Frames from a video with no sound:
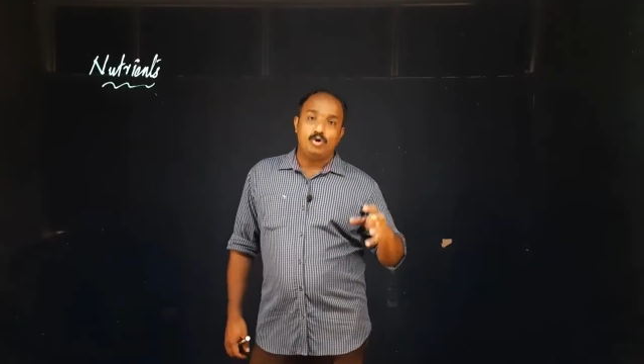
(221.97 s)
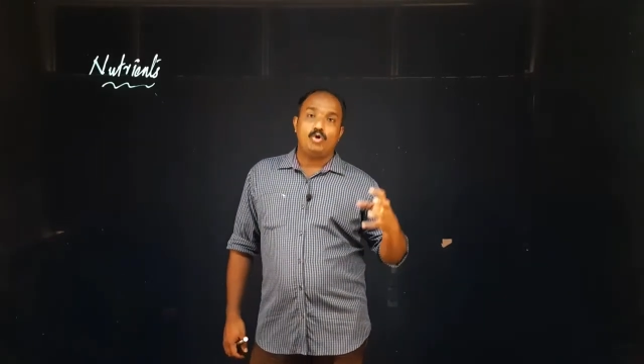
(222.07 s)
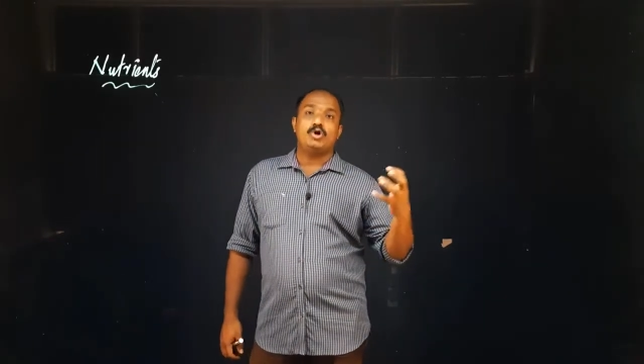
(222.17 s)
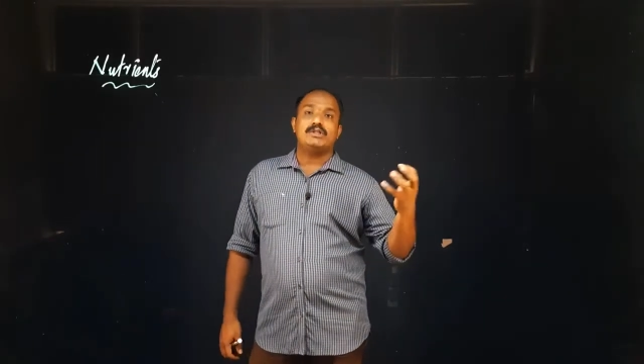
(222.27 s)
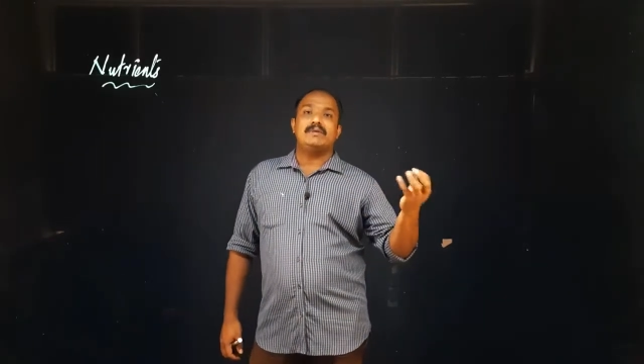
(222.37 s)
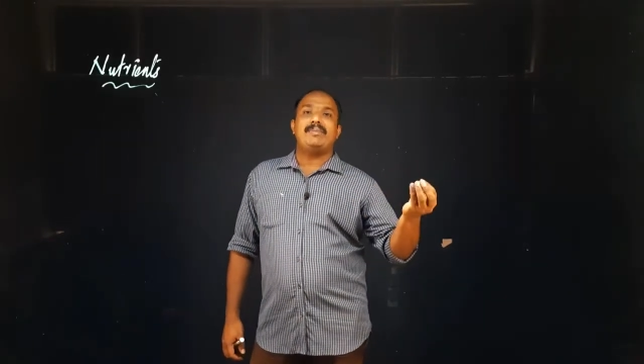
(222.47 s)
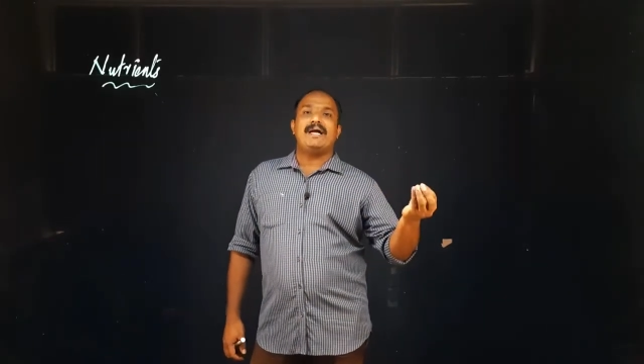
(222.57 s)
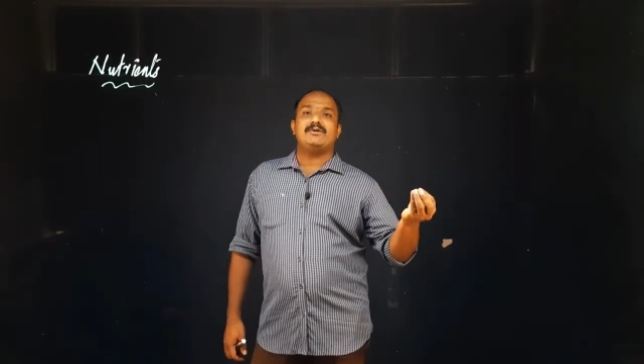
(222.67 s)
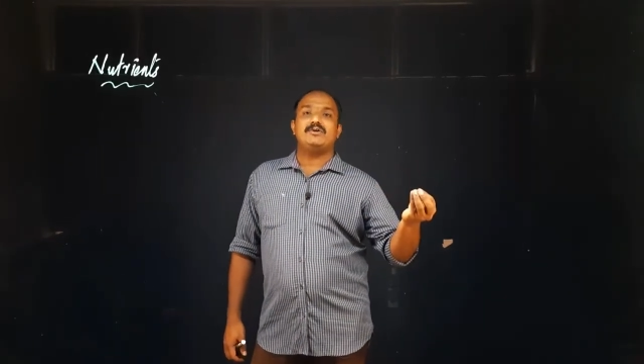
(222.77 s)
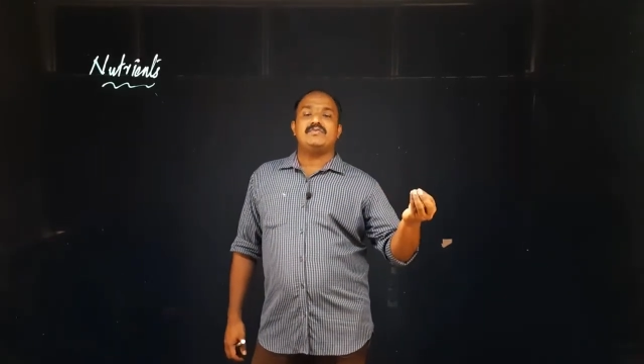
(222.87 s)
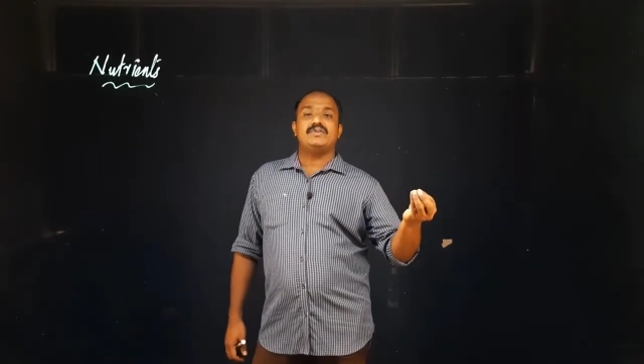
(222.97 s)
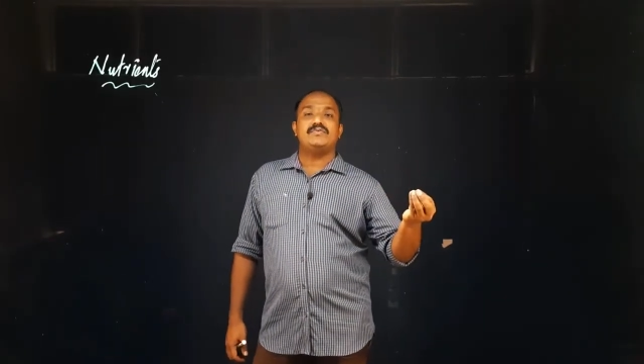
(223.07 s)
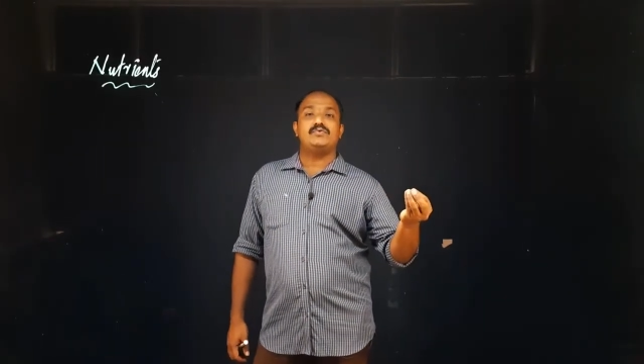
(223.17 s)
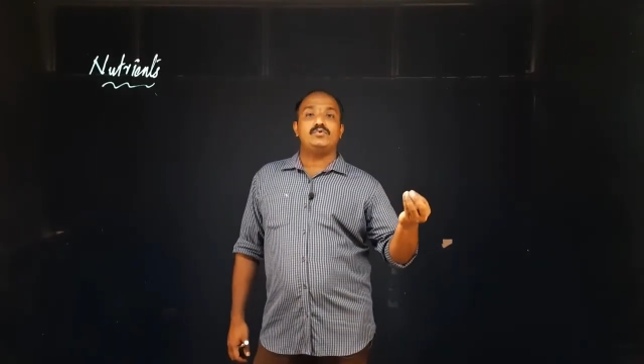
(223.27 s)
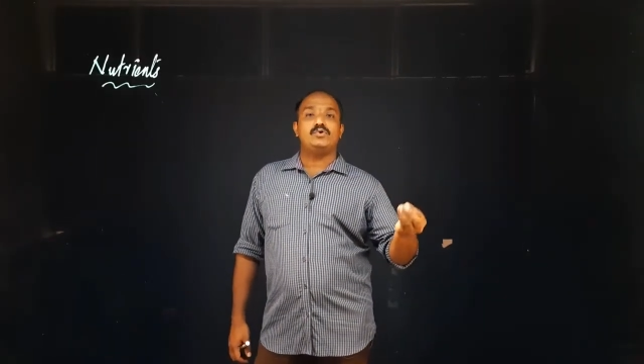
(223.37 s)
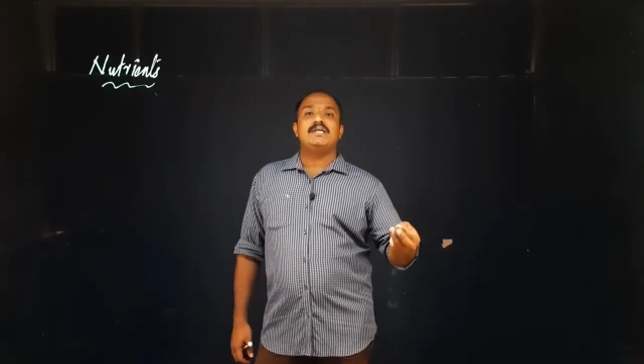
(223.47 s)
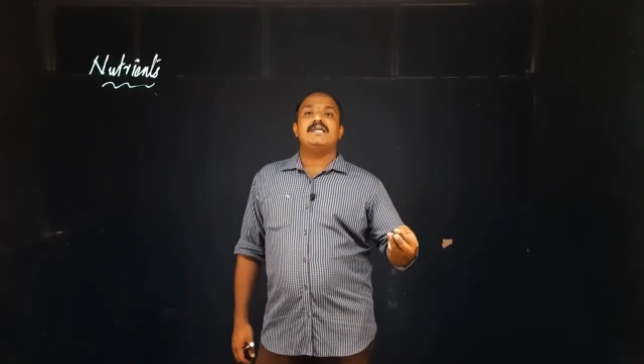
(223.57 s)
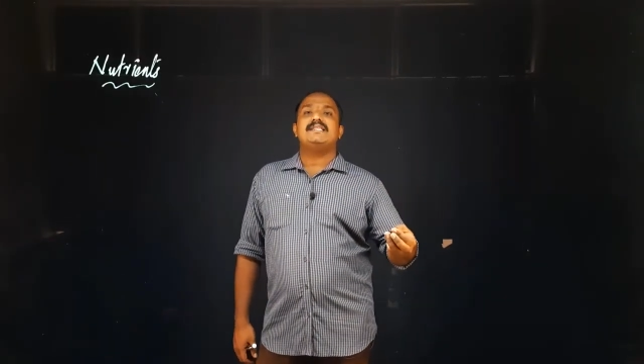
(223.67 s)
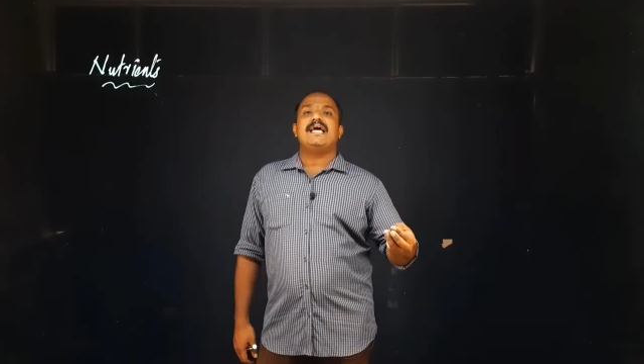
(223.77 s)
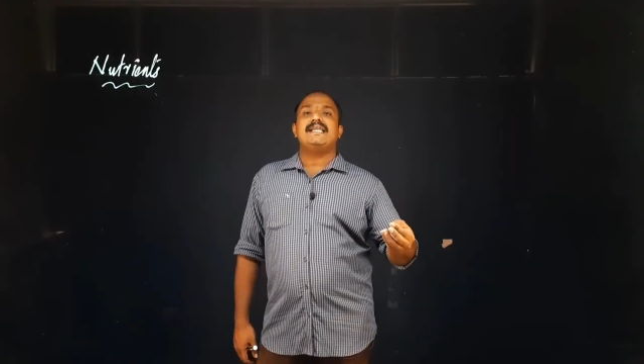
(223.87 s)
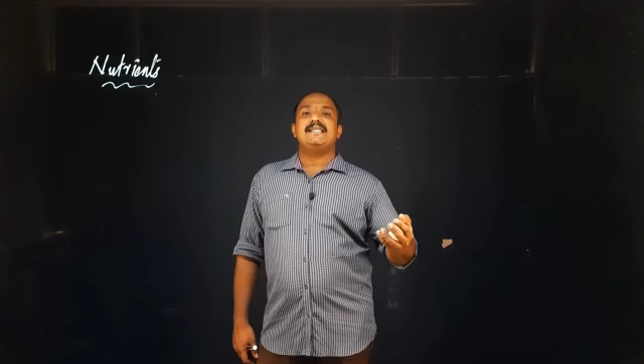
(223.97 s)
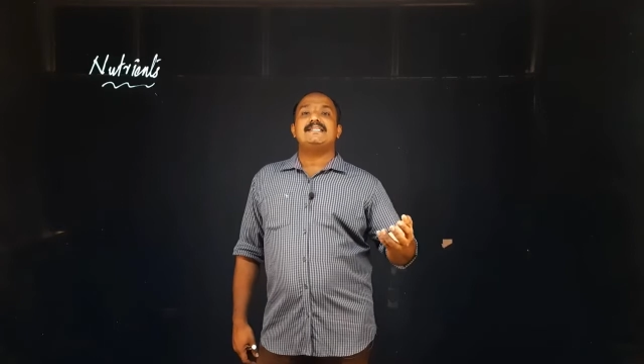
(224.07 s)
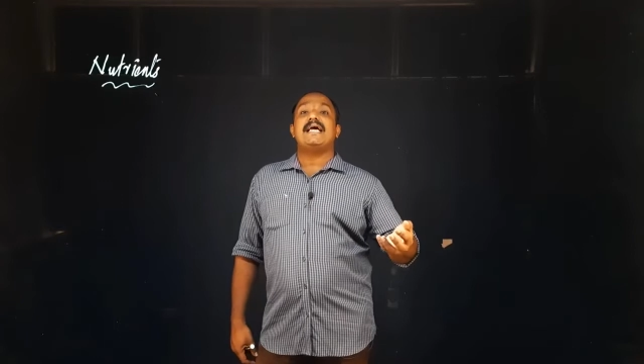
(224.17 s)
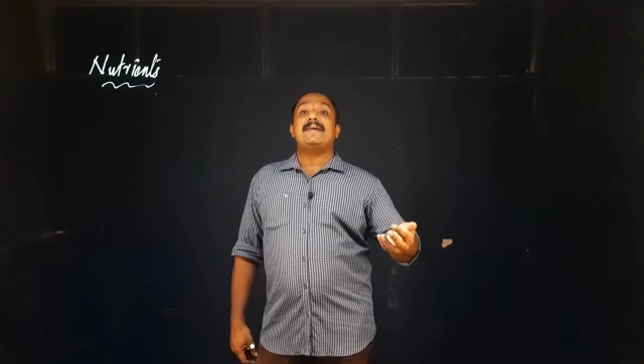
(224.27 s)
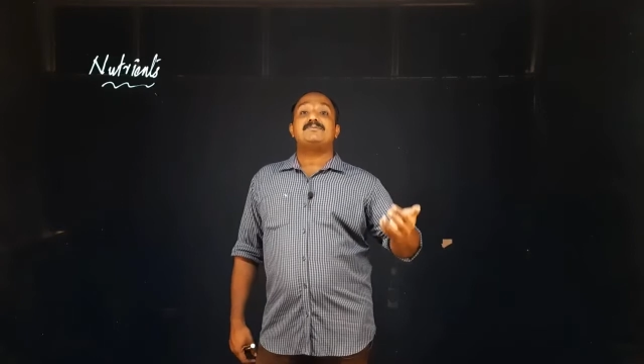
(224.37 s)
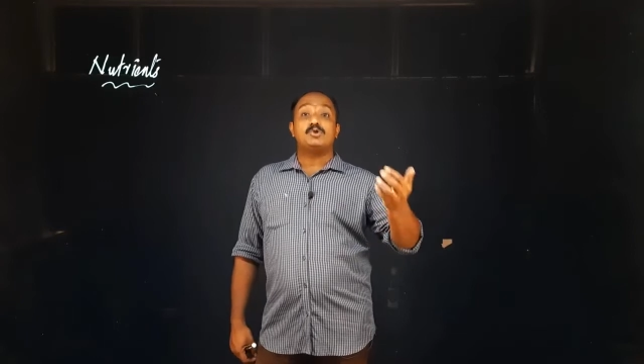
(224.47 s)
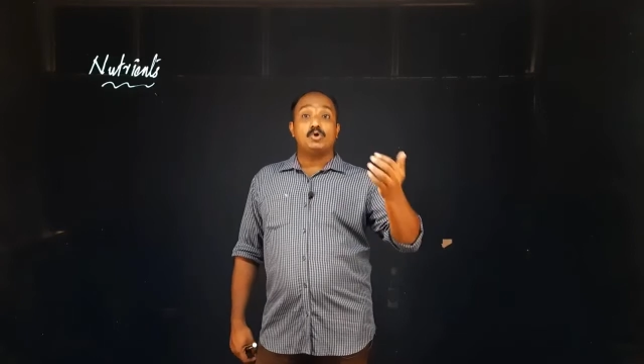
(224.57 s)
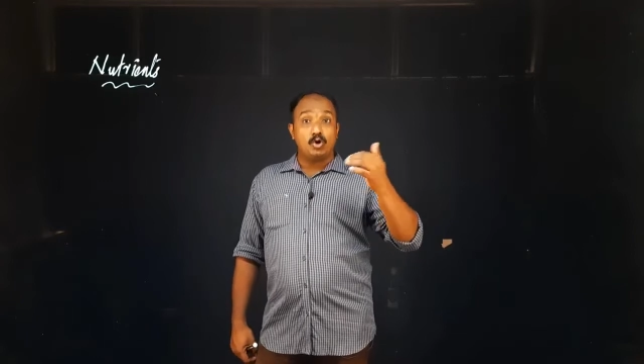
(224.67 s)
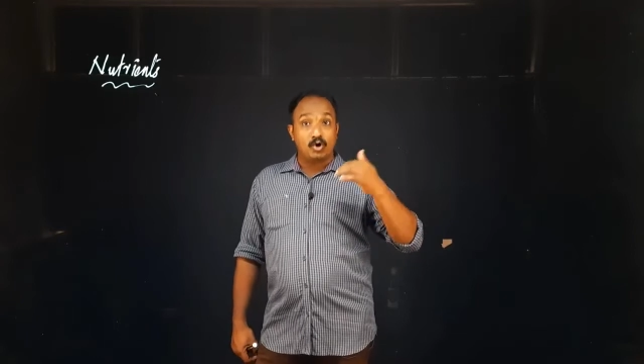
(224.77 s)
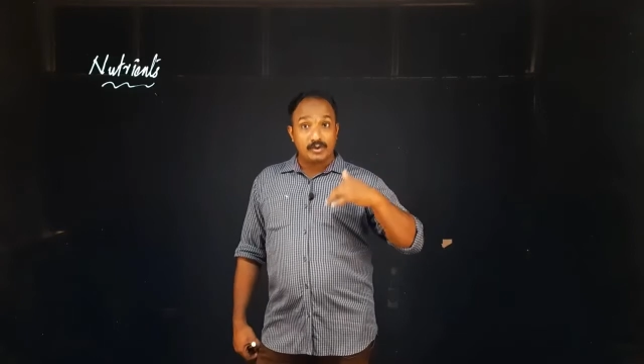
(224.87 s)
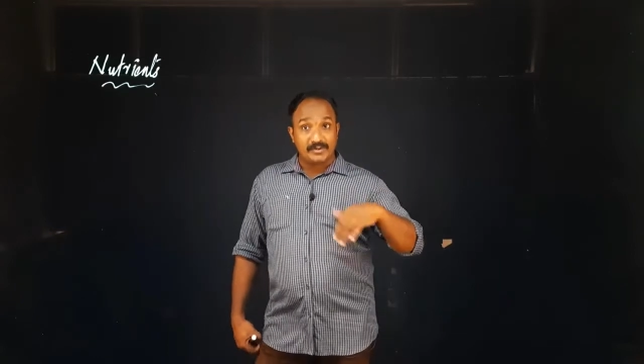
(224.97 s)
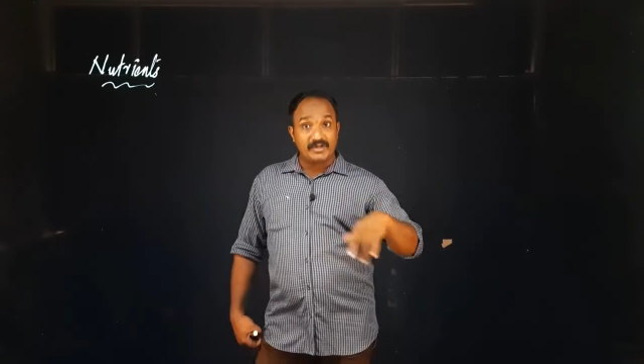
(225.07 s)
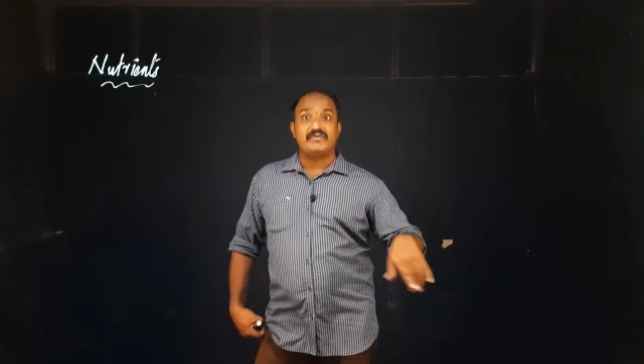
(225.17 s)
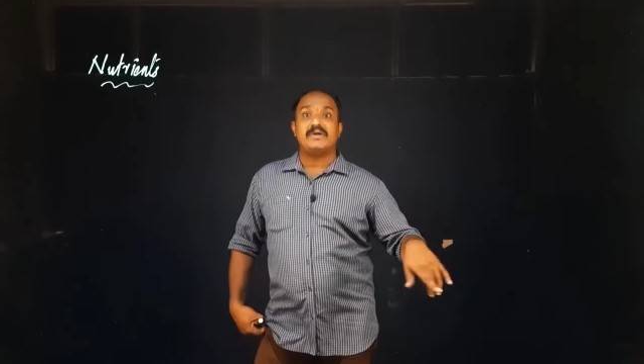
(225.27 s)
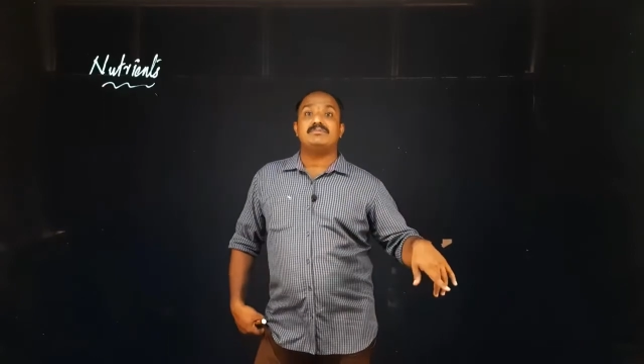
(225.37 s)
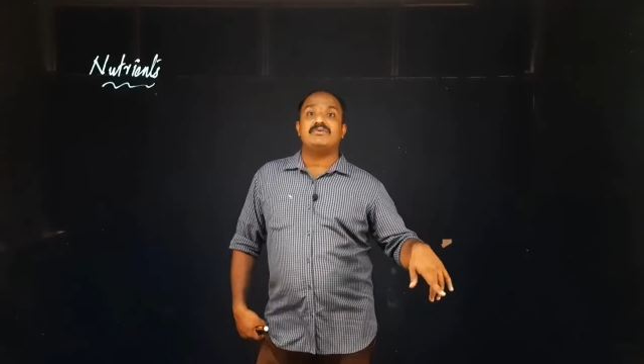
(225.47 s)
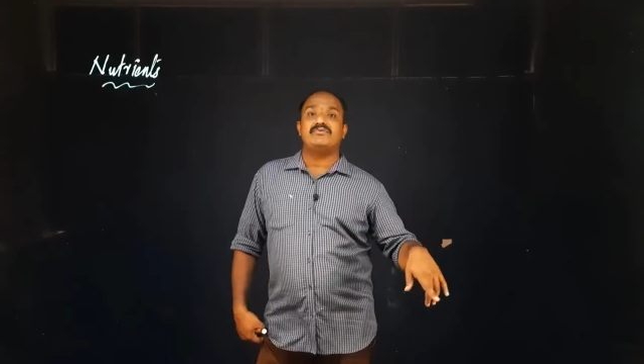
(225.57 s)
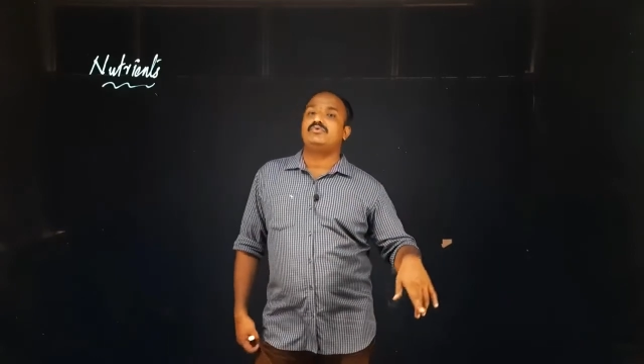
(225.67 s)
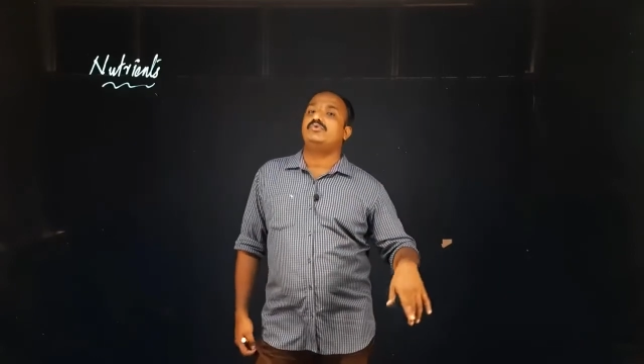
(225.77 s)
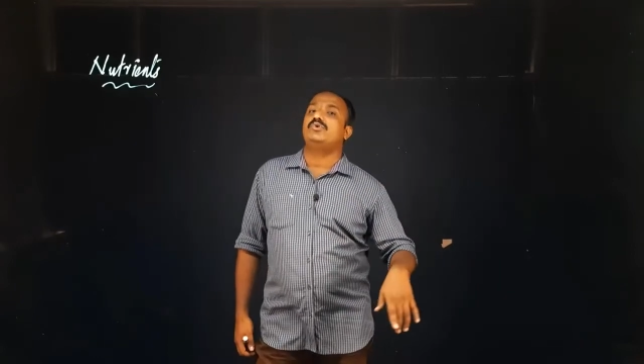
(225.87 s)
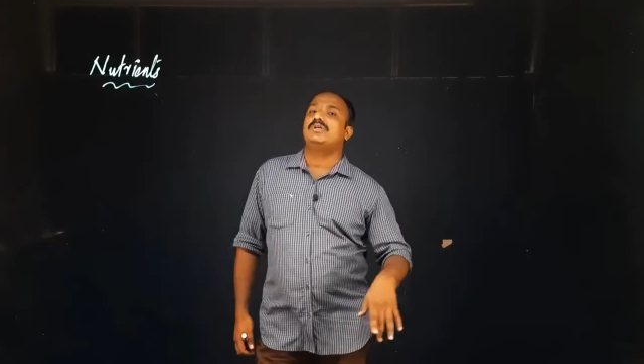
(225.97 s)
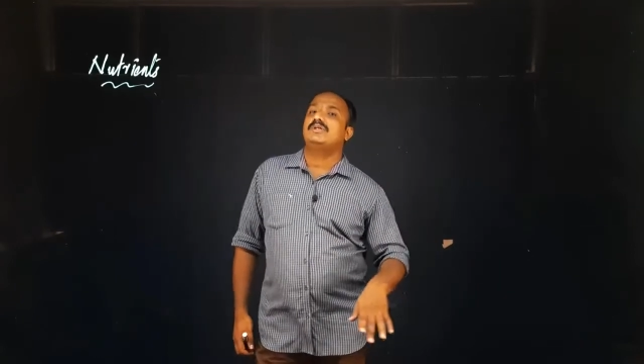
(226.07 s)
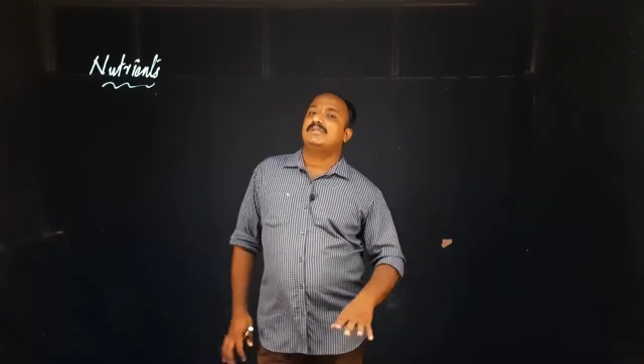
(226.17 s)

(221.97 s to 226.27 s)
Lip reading: or the part of the food that is absorbed from the food.